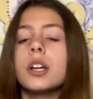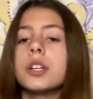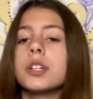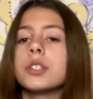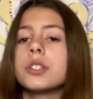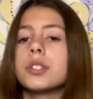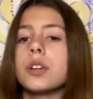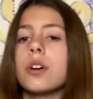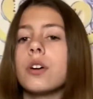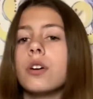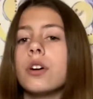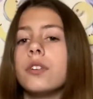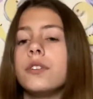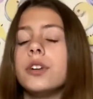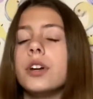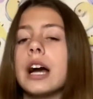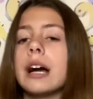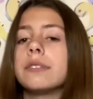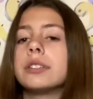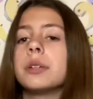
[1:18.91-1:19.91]
So if
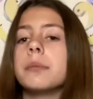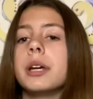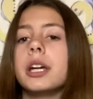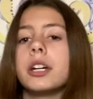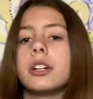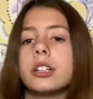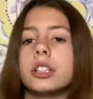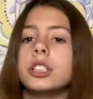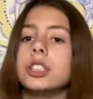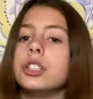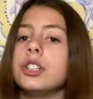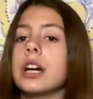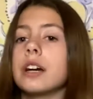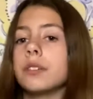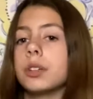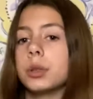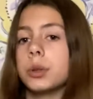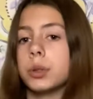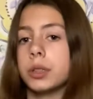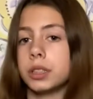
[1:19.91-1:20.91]
you have some acreage and you have
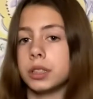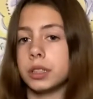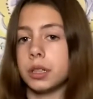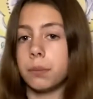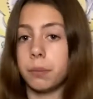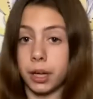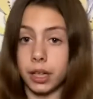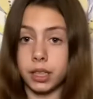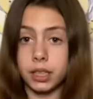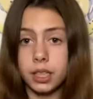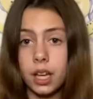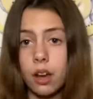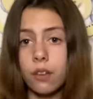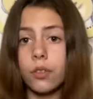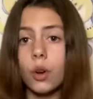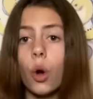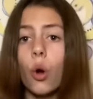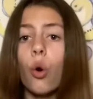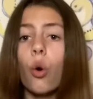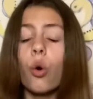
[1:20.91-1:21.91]
your horse by
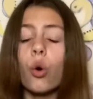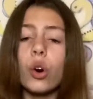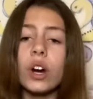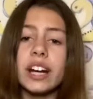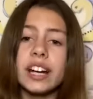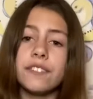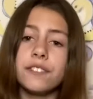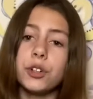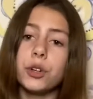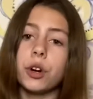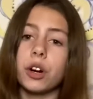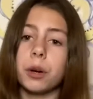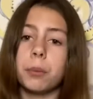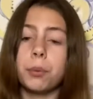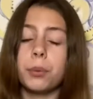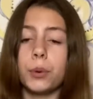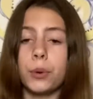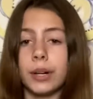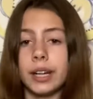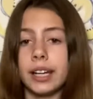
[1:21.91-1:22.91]
yourself, or if you are
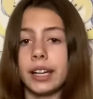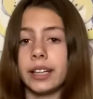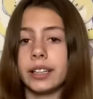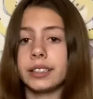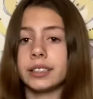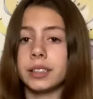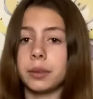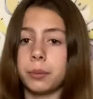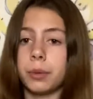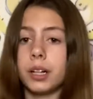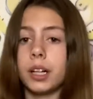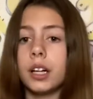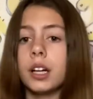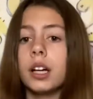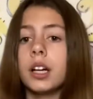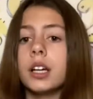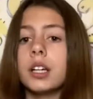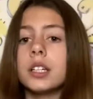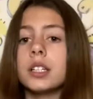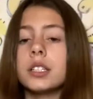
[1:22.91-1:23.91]
boarding somewhere.
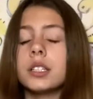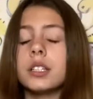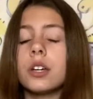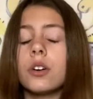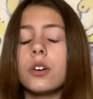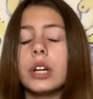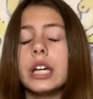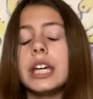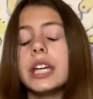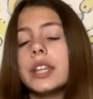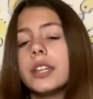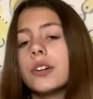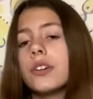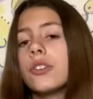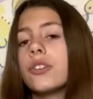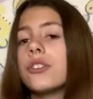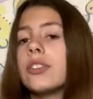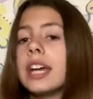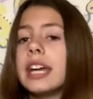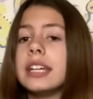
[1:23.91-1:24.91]
So
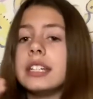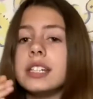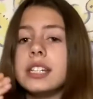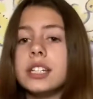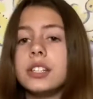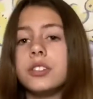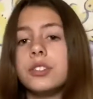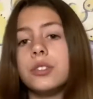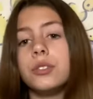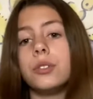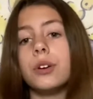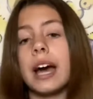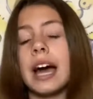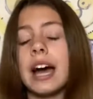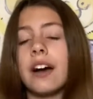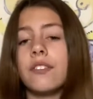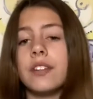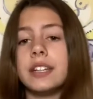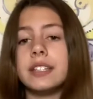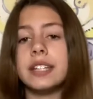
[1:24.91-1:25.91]
either they need to
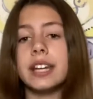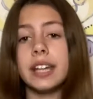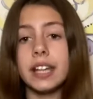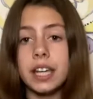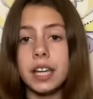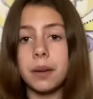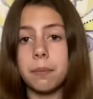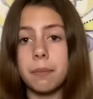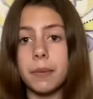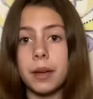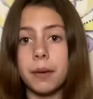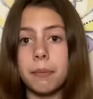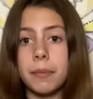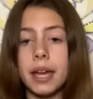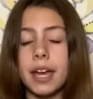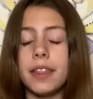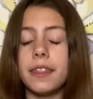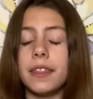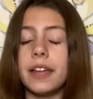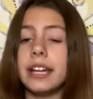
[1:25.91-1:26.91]
have a daily
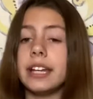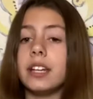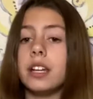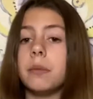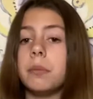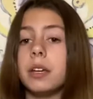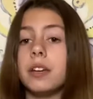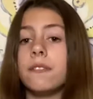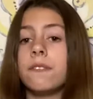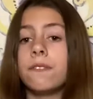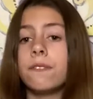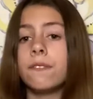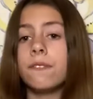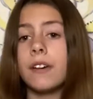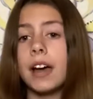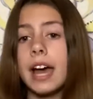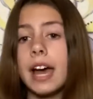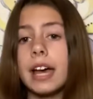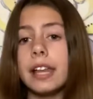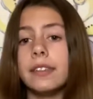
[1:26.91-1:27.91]
commitment, they need to be
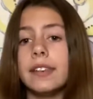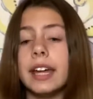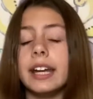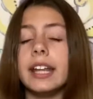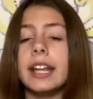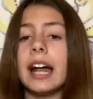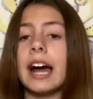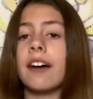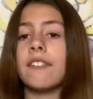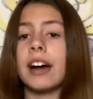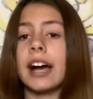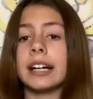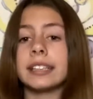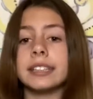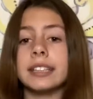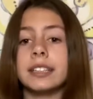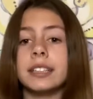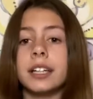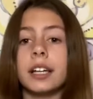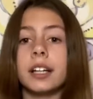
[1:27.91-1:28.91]
fed, they need to have
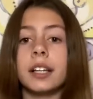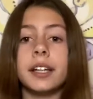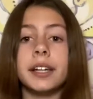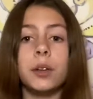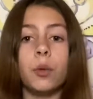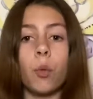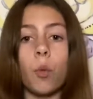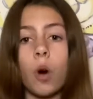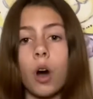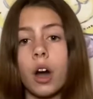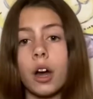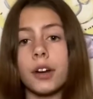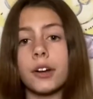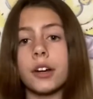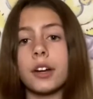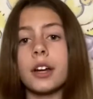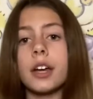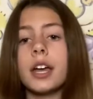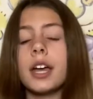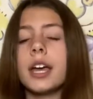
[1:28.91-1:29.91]
access to clean
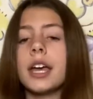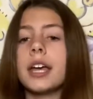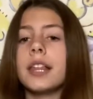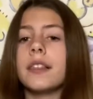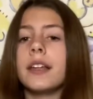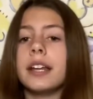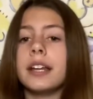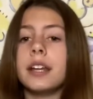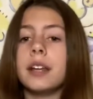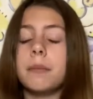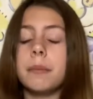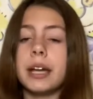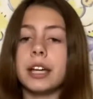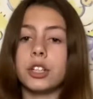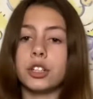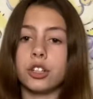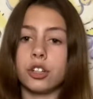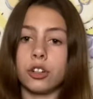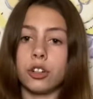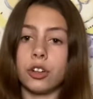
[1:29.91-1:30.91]
water, they need to make
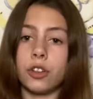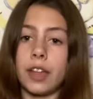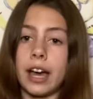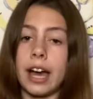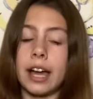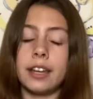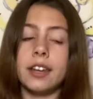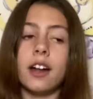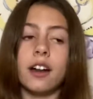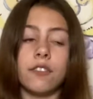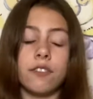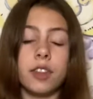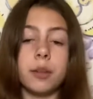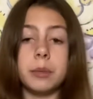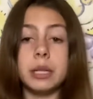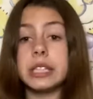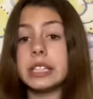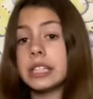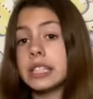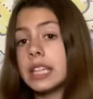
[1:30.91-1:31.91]
sure that none of them
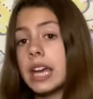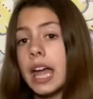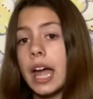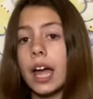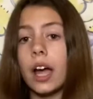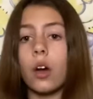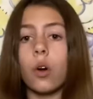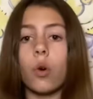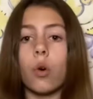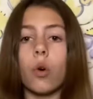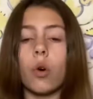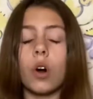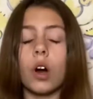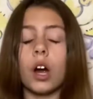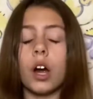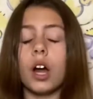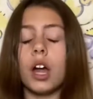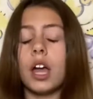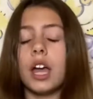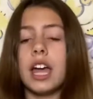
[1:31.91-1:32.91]
is sick
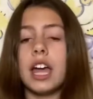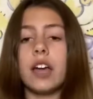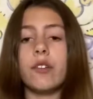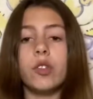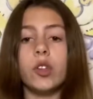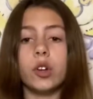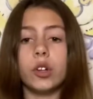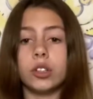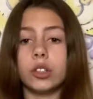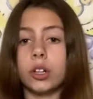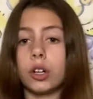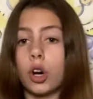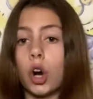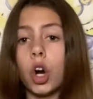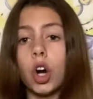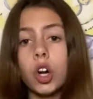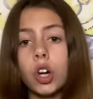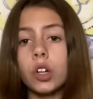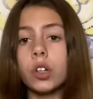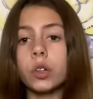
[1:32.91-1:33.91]
or if they're
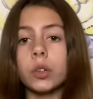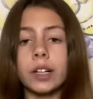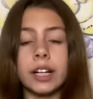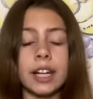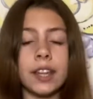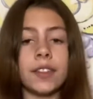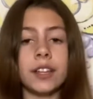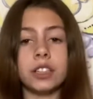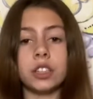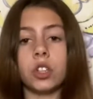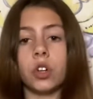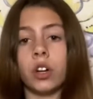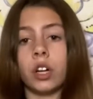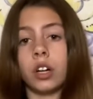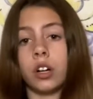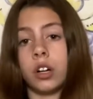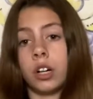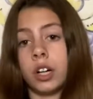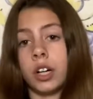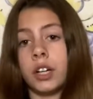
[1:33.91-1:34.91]
hurt or anything's going
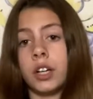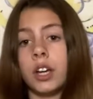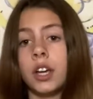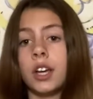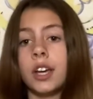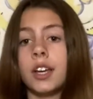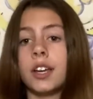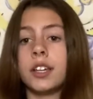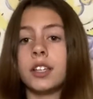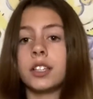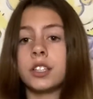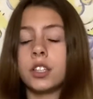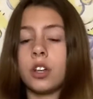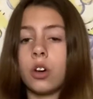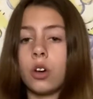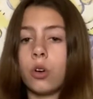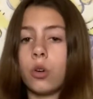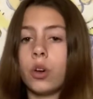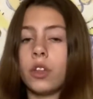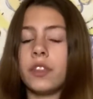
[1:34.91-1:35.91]
on.
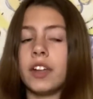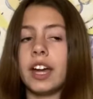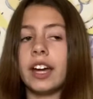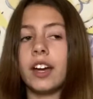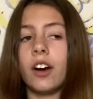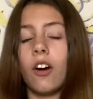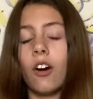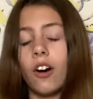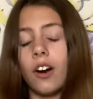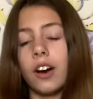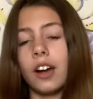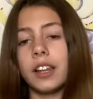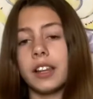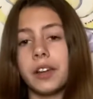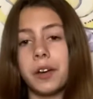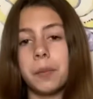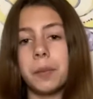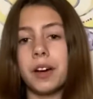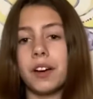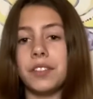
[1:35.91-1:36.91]
So they are a
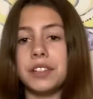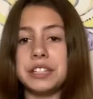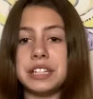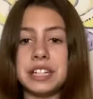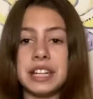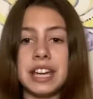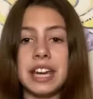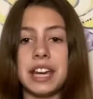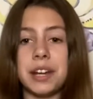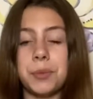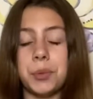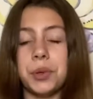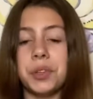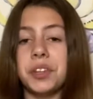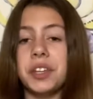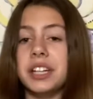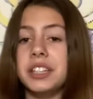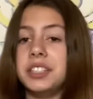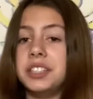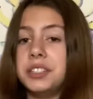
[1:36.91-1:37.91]
little bit of a needy animal, and
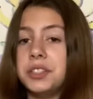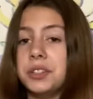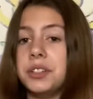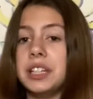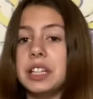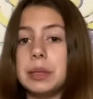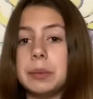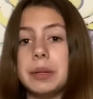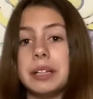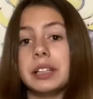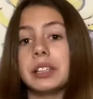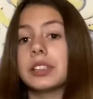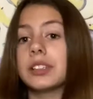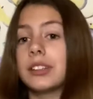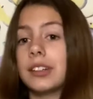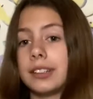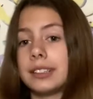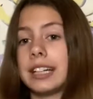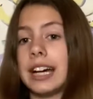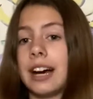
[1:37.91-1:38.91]
they do need to be
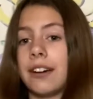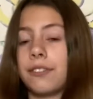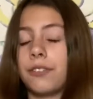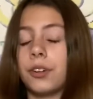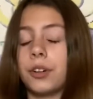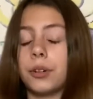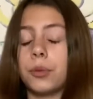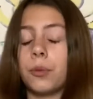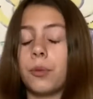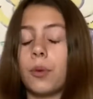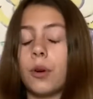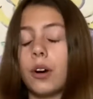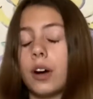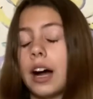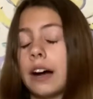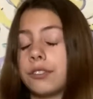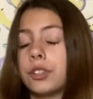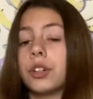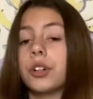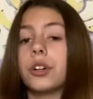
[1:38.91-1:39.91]
looked after
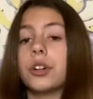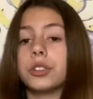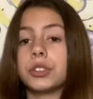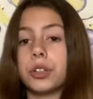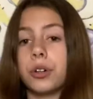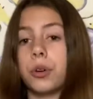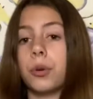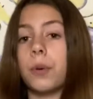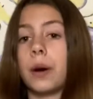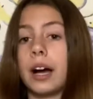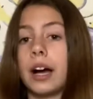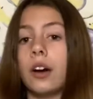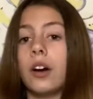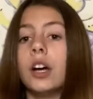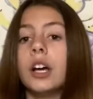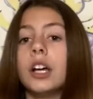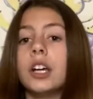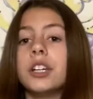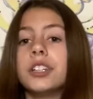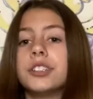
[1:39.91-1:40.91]
a while.
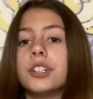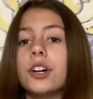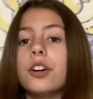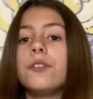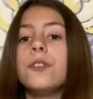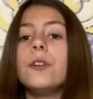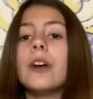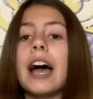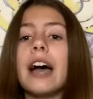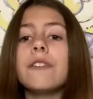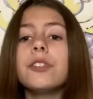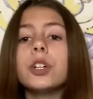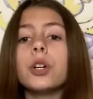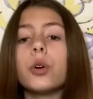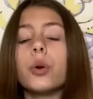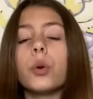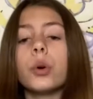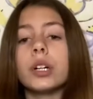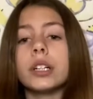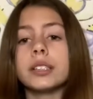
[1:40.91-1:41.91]
So if you have your
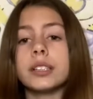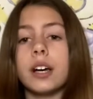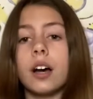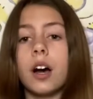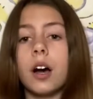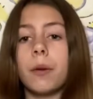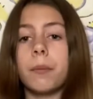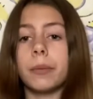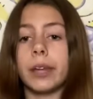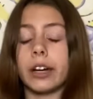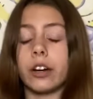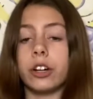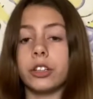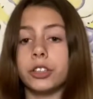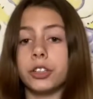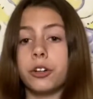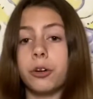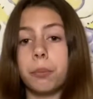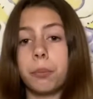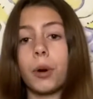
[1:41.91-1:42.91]
horse like on
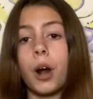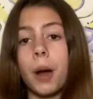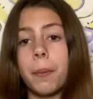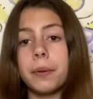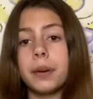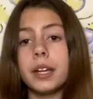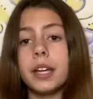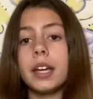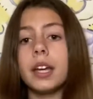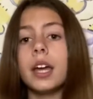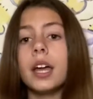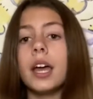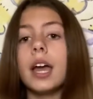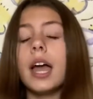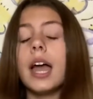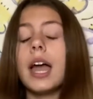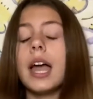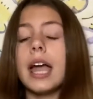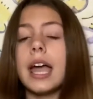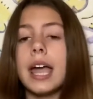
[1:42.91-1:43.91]
your own property
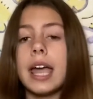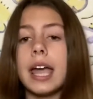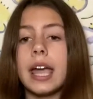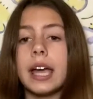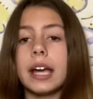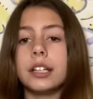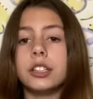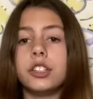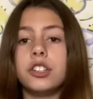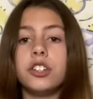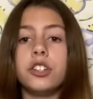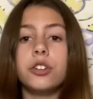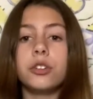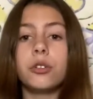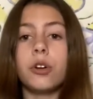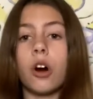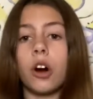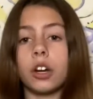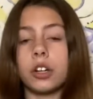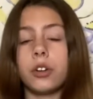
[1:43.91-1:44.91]
and you
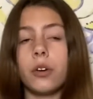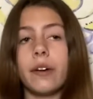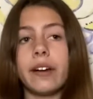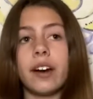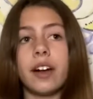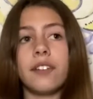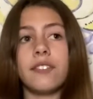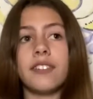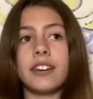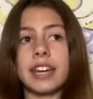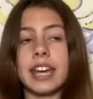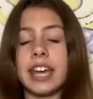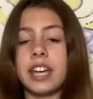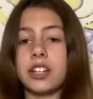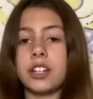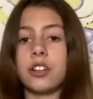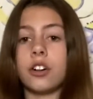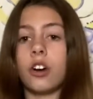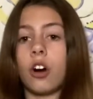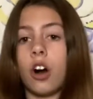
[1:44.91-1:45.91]
are going on a
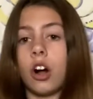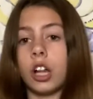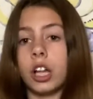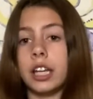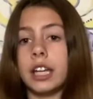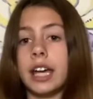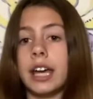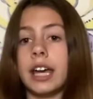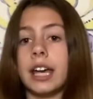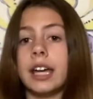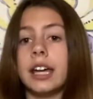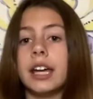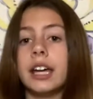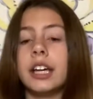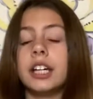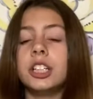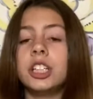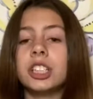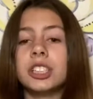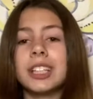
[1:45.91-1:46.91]
vacation or holiday,
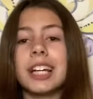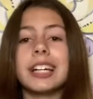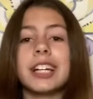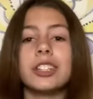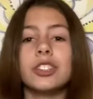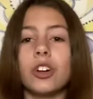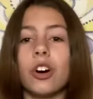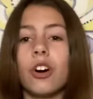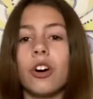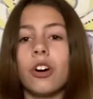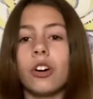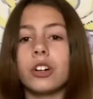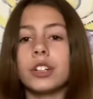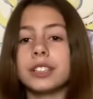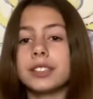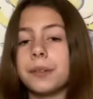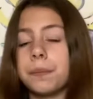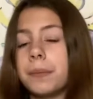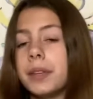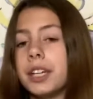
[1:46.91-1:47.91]
just like a dog or
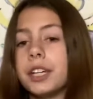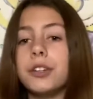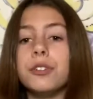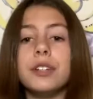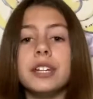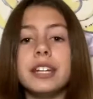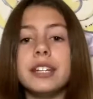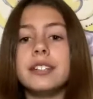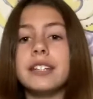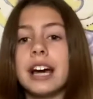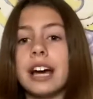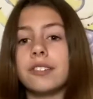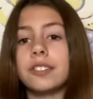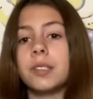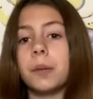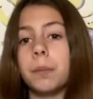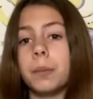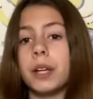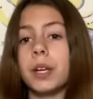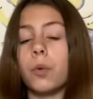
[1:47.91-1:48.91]
something, you need to have
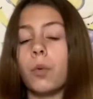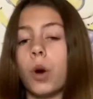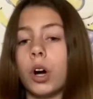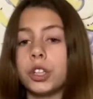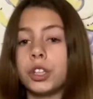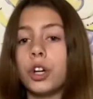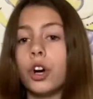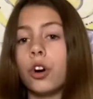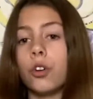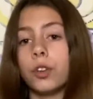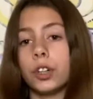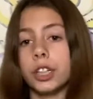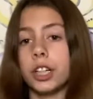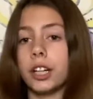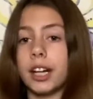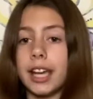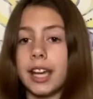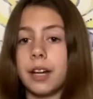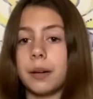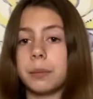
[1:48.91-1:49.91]
somebody watch over your
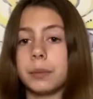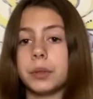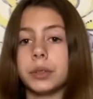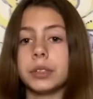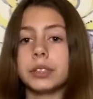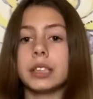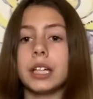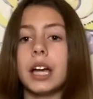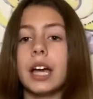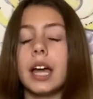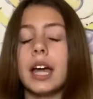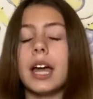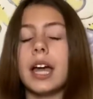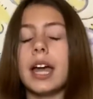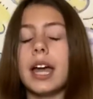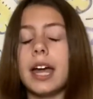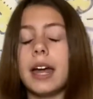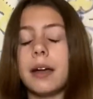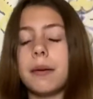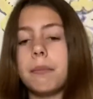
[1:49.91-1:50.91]
animals
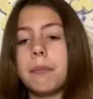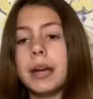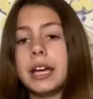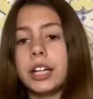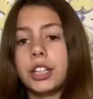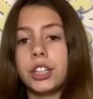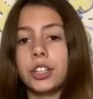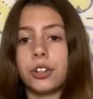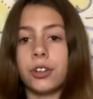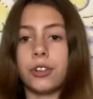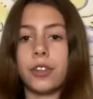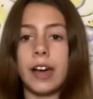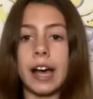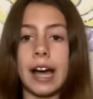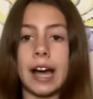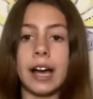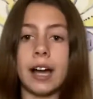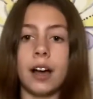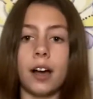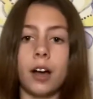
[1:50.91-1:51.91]
and make sure
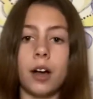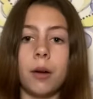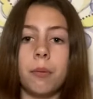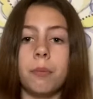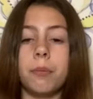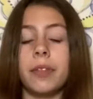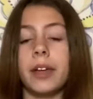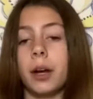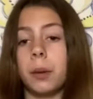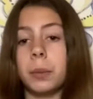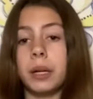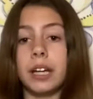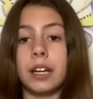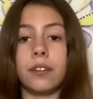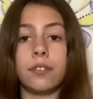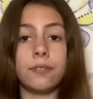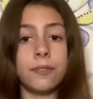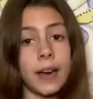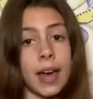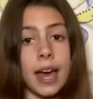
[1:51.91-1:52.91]
that they're
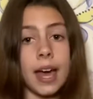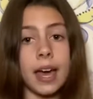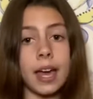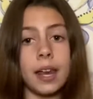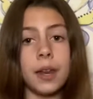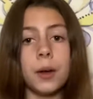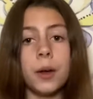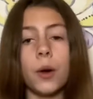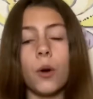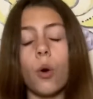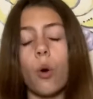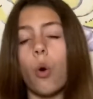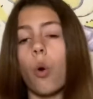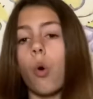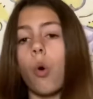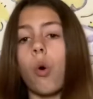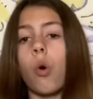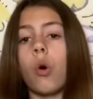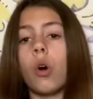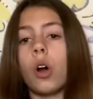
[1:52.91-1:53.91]
being fed
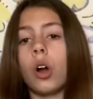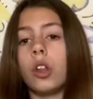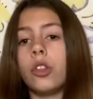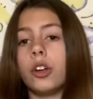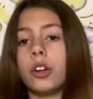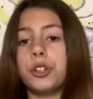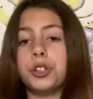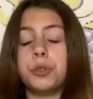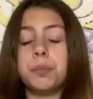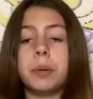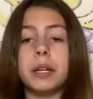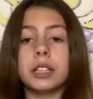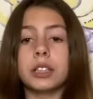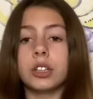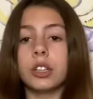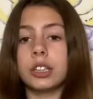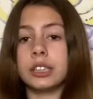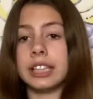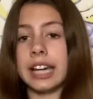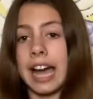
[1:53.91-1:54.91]
or they're just being
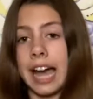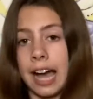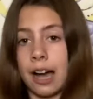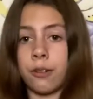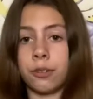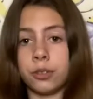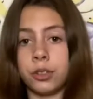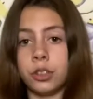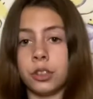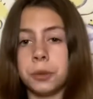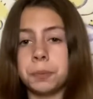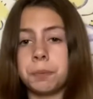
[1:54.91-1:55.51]
looked after